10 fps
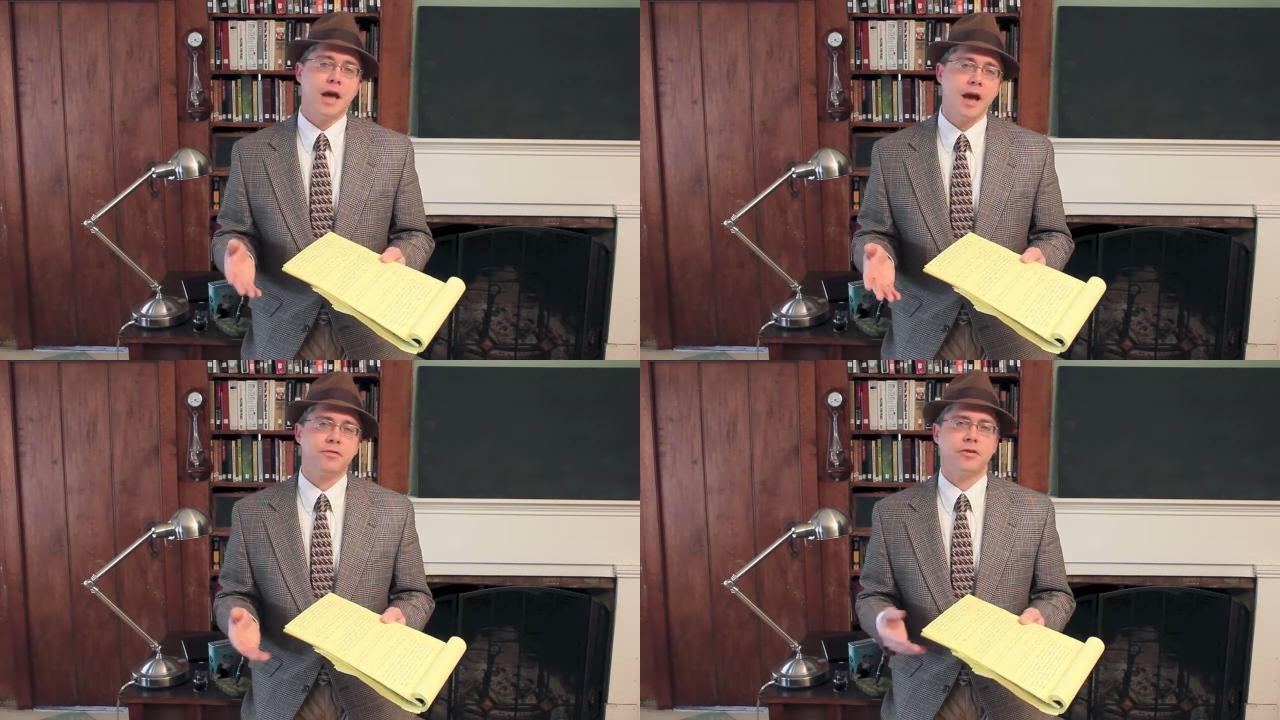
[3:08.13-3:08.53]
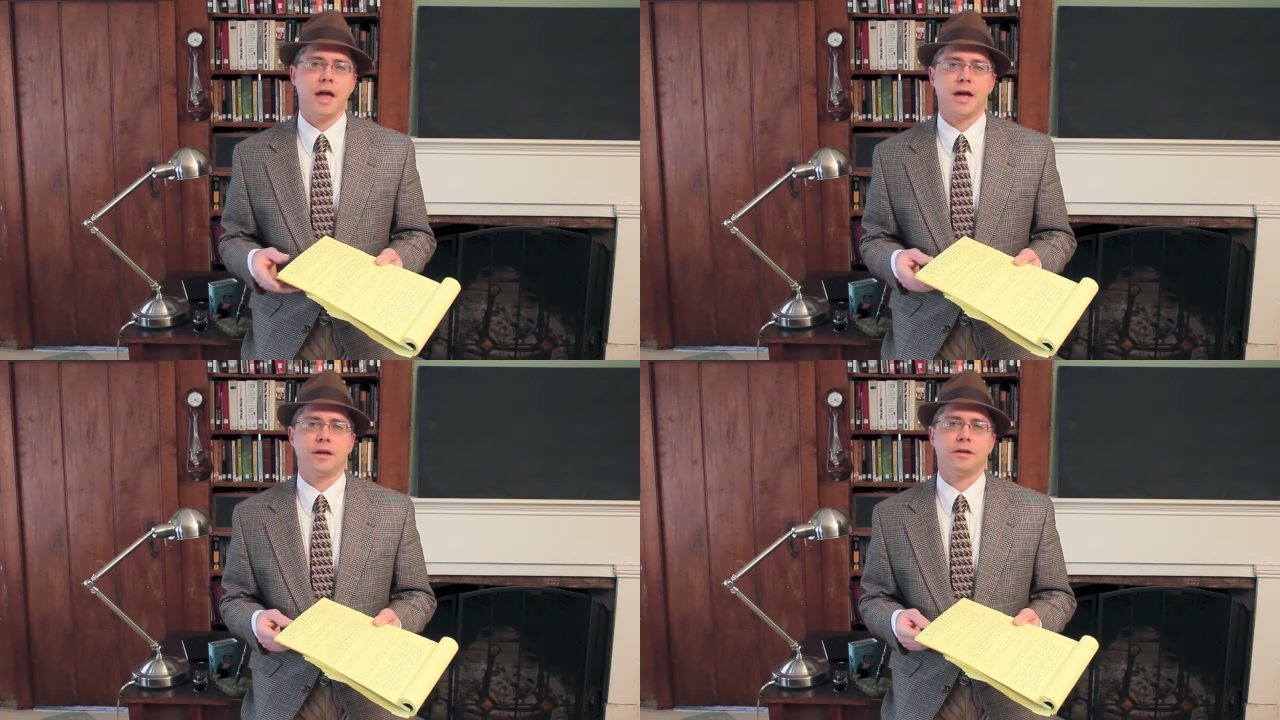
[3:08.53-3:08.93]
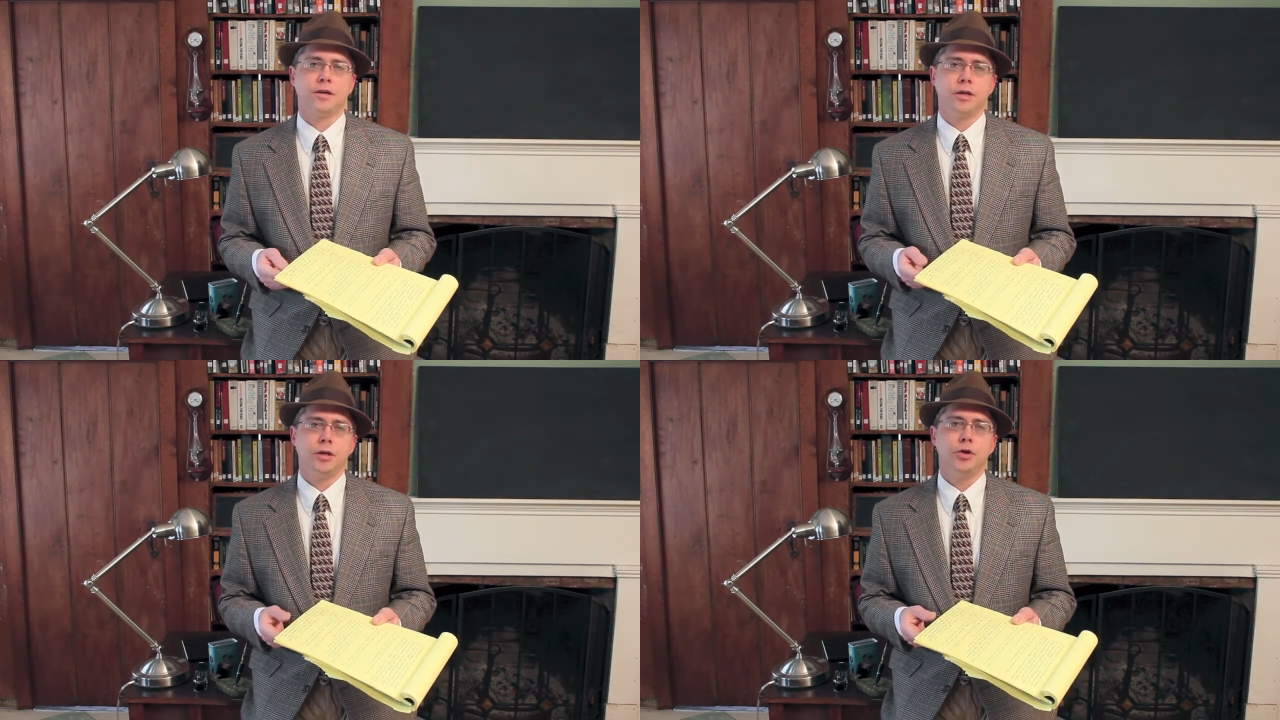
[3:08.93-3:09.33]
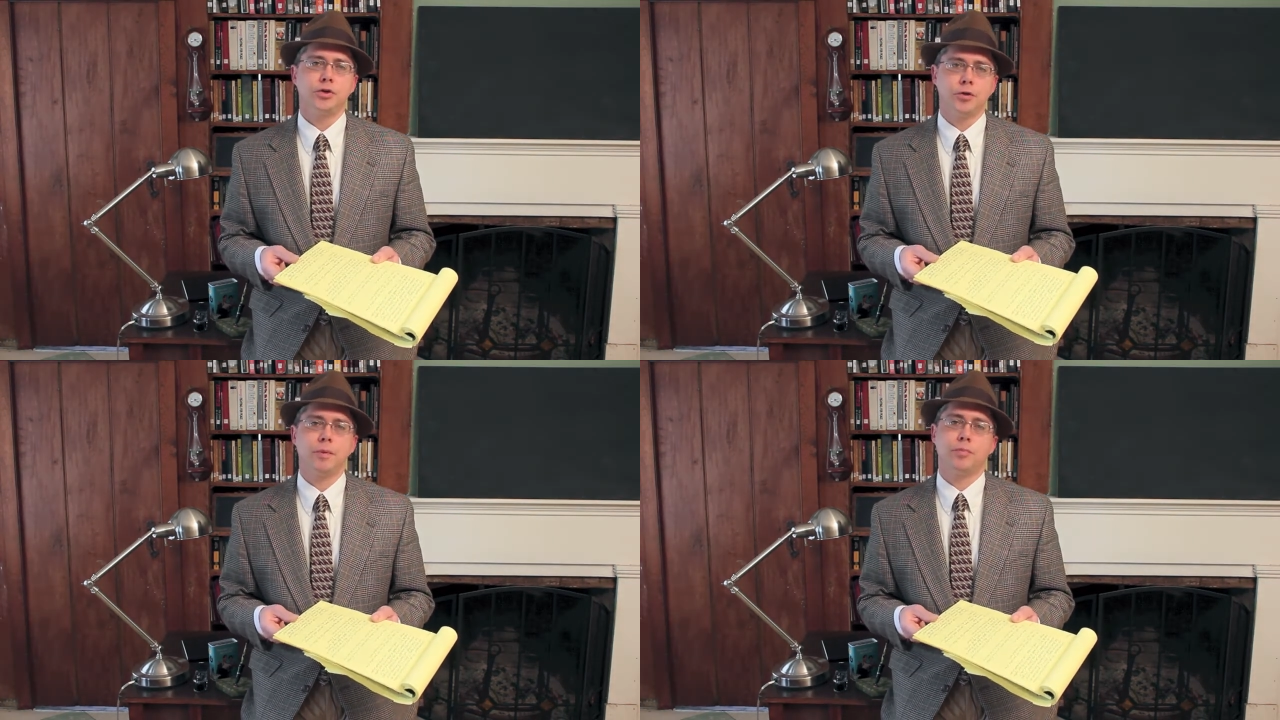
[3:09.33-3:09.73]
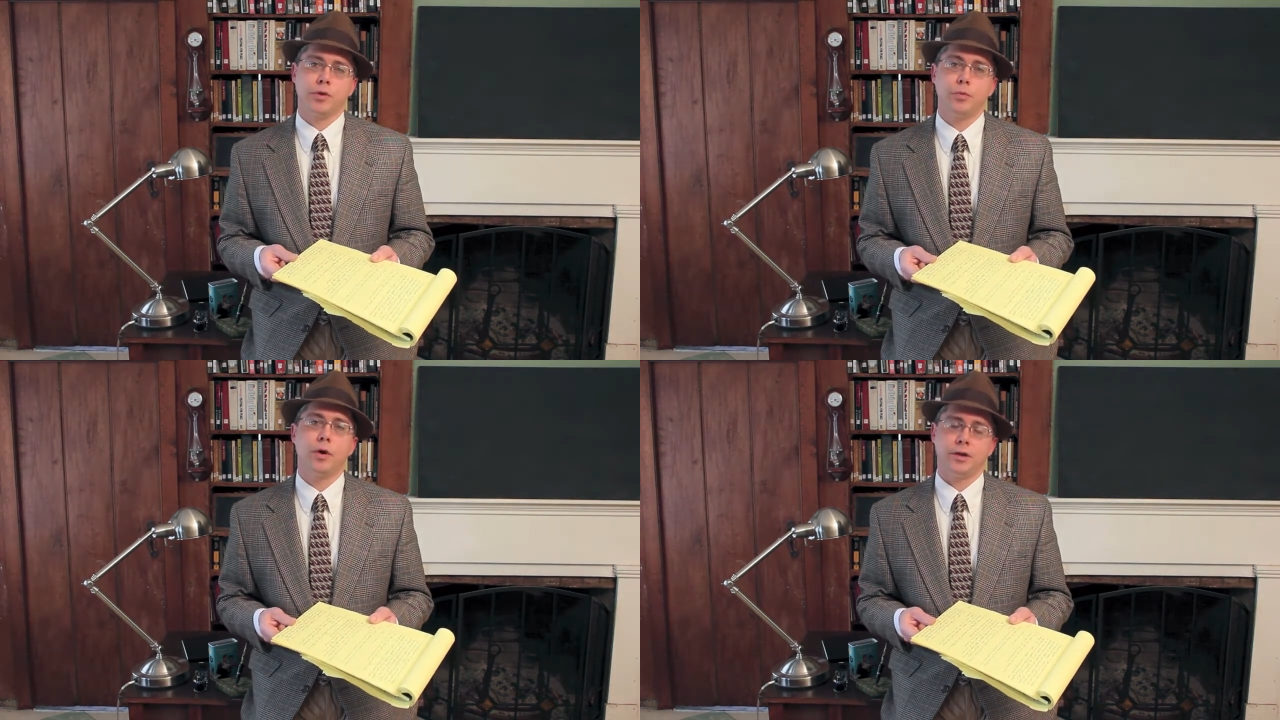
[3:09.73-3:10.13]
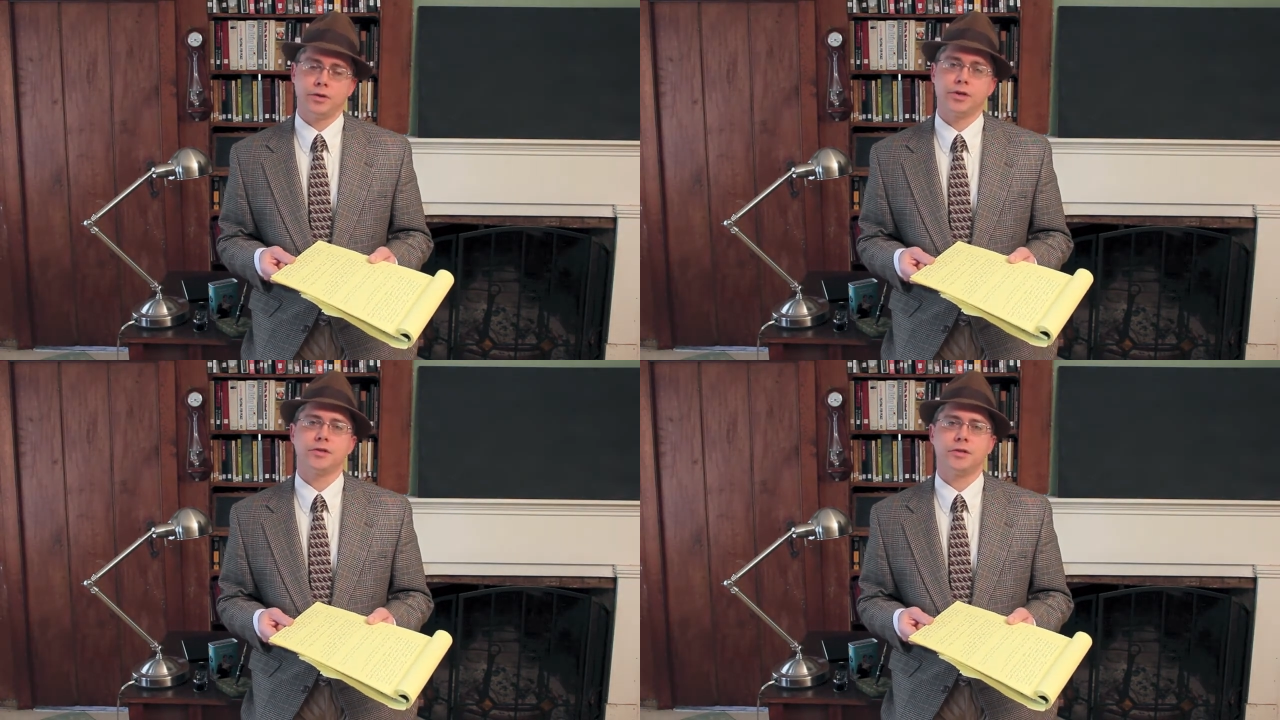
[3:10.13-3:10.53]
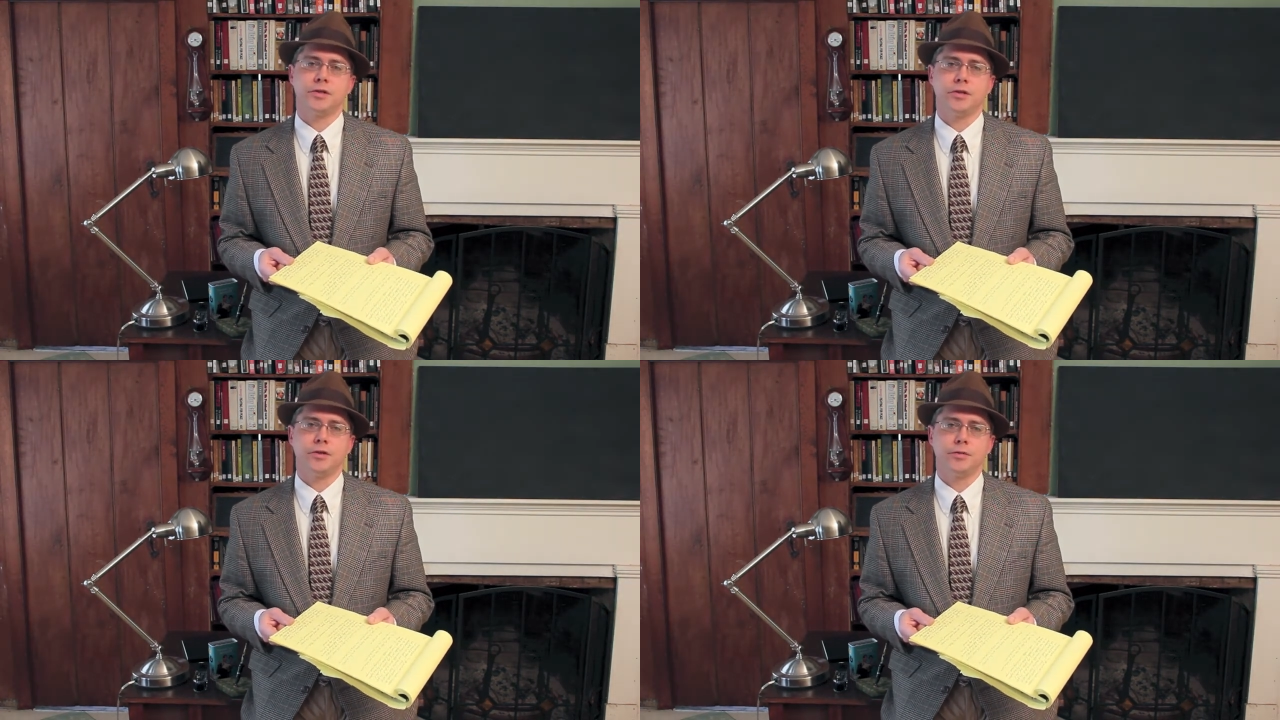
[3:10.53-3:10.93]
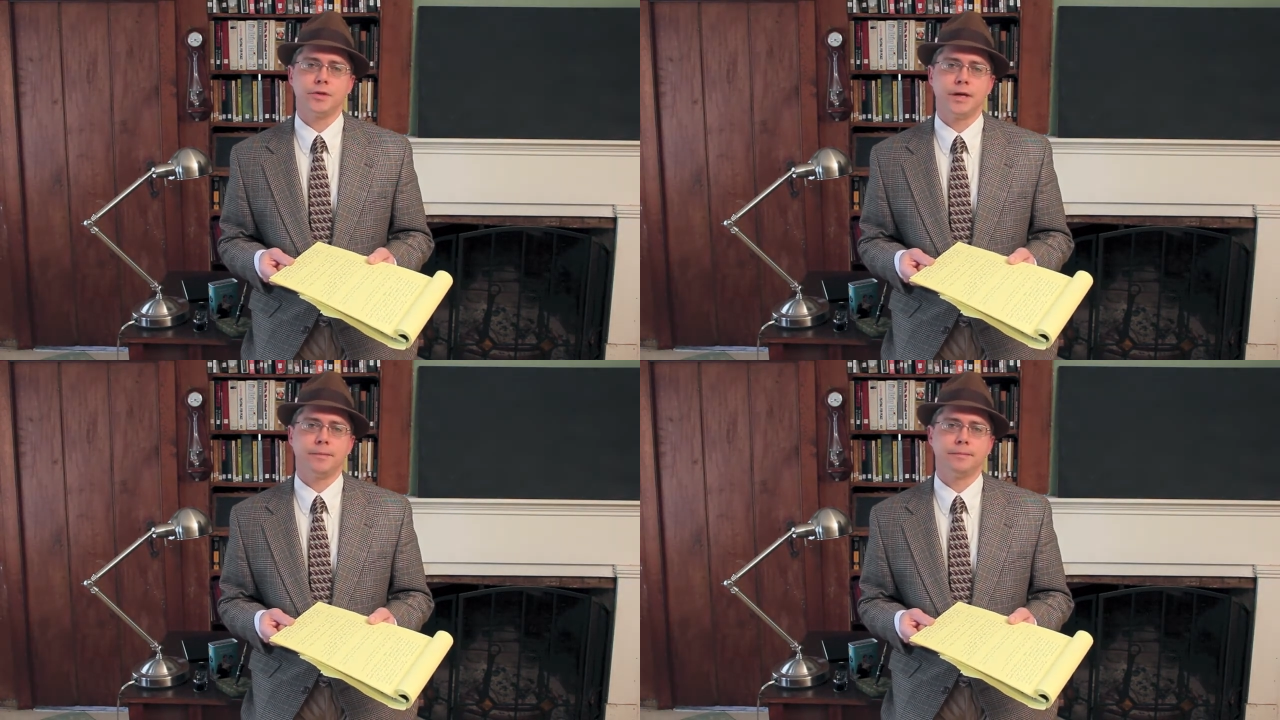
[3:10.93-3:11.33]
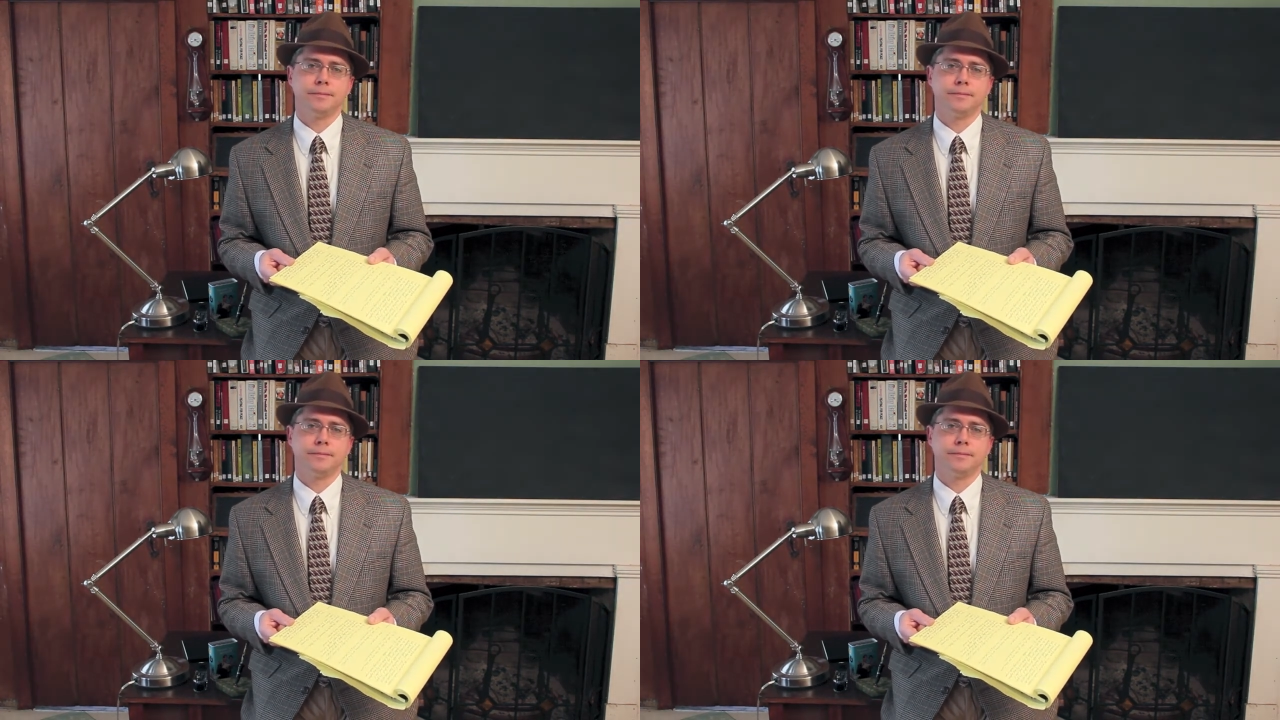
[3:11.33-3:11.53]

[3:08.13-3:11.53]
After that, you should be pretty well adjusted to the new time.